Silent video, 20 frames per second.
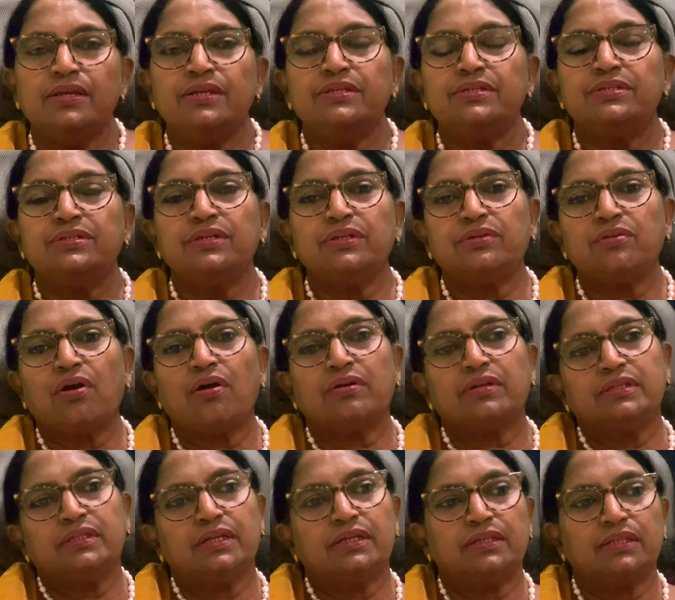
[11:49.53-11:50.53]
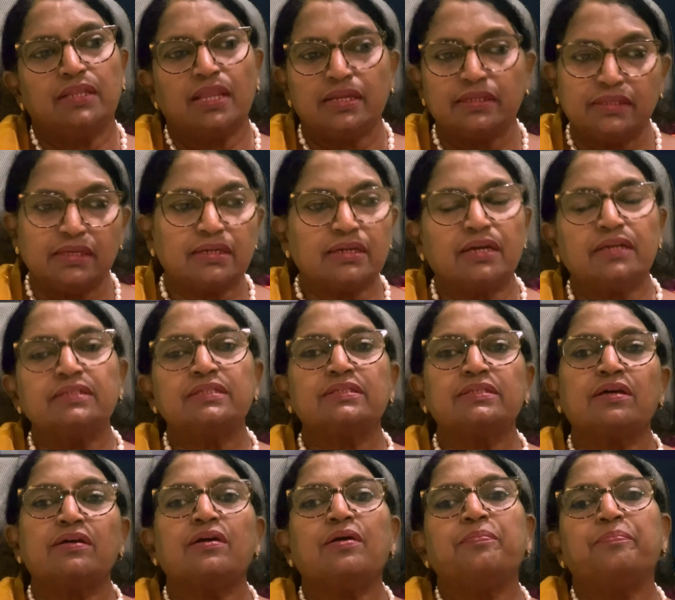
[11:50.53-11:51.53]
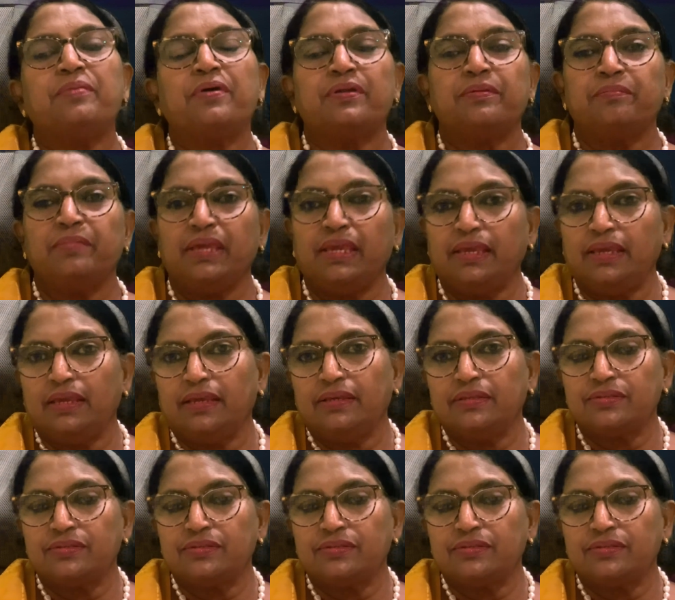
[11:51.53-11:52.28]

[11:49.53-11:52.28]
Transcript: she talked that let the curse upon me.